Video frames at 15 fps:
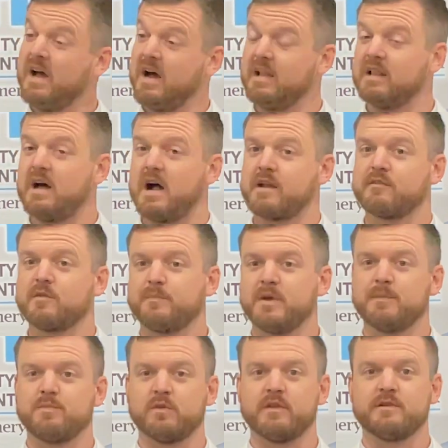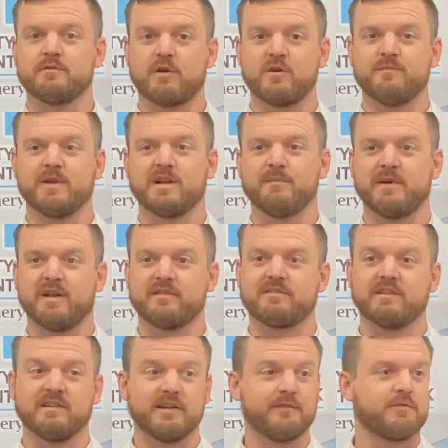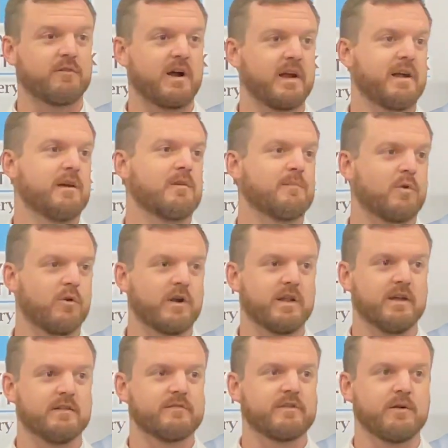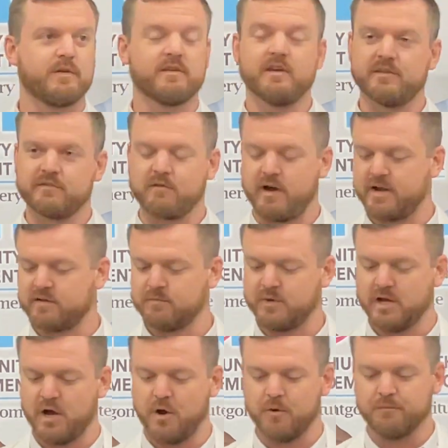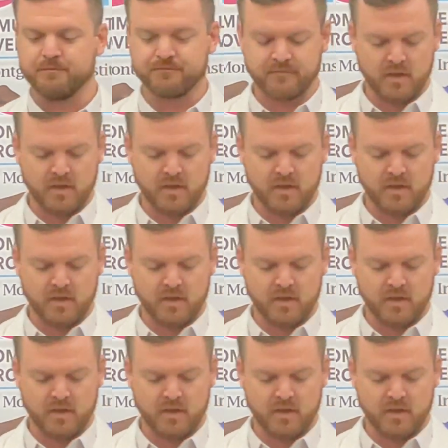a lot of the people that drove me into medicine lived right here in Meridian, so it's great to be home.